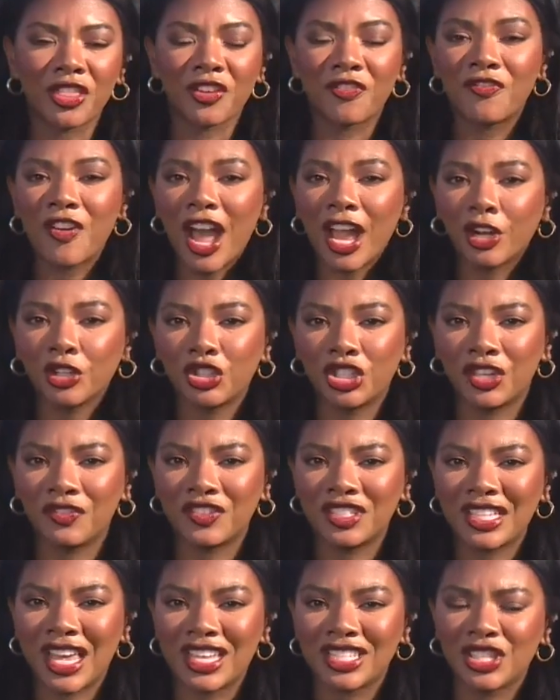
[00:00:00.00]
The fire
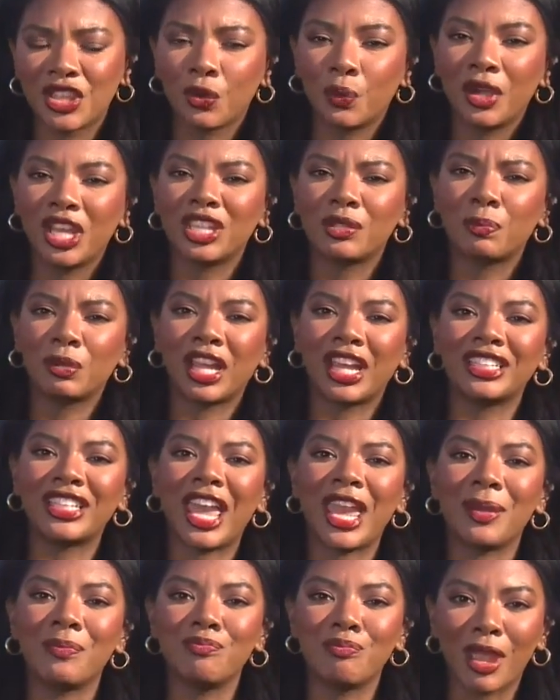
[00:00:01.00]
chief says the wind
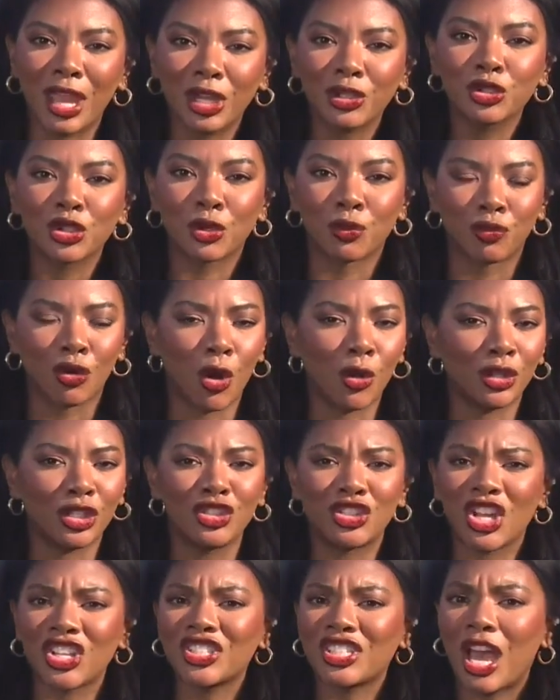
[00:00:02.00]
played a major
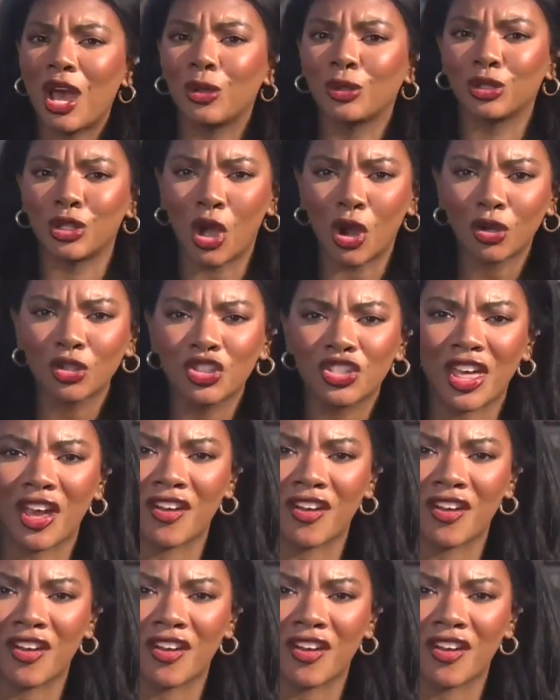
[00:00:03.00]
role in just how large